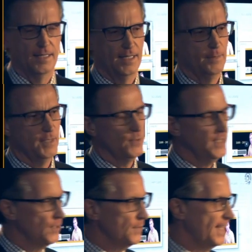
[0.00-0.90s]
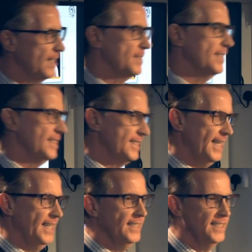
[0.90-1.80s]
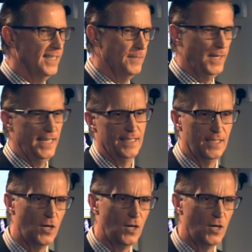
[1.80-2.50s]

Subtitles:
And then between 2000 and 10, I made a